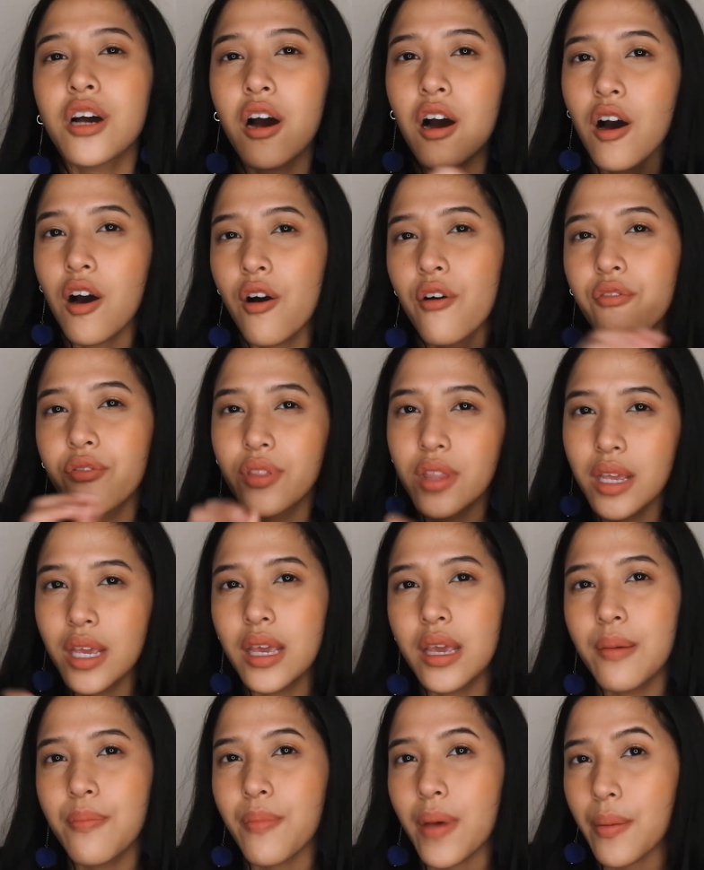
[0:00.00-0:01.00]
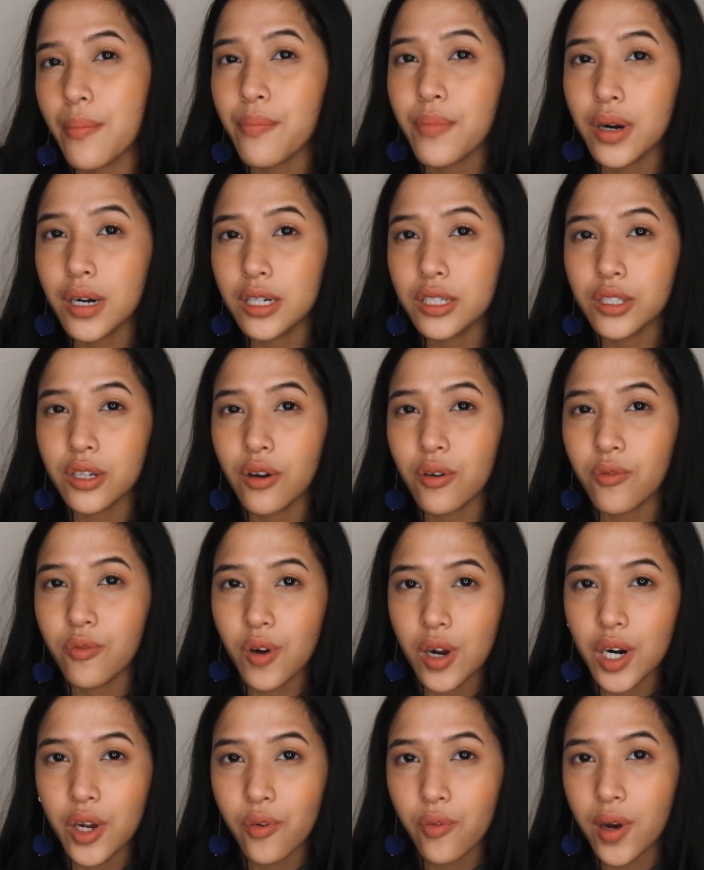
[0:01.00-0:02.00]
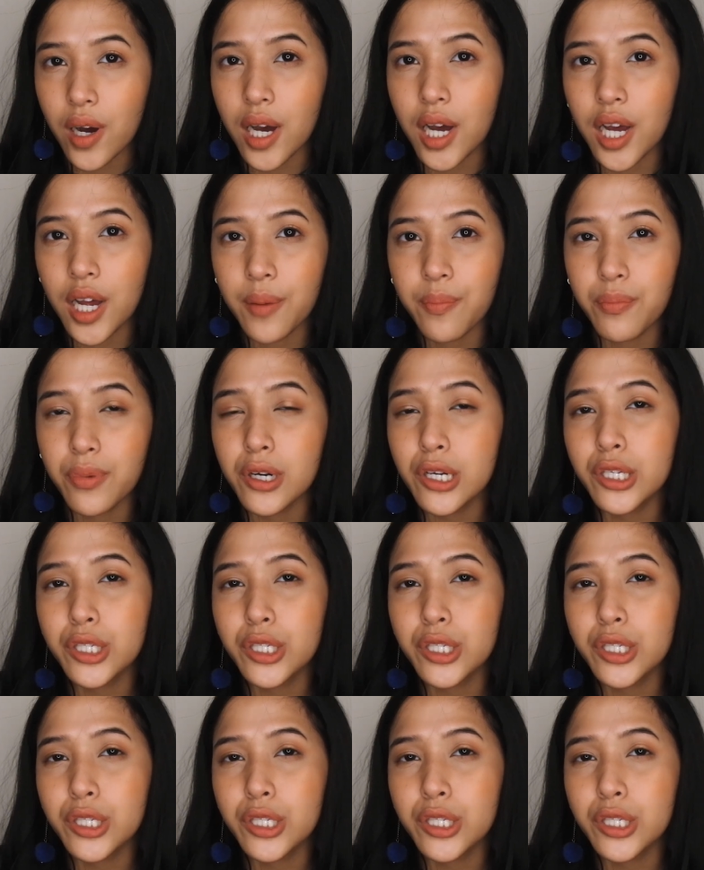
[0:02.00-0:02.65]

of the members of 101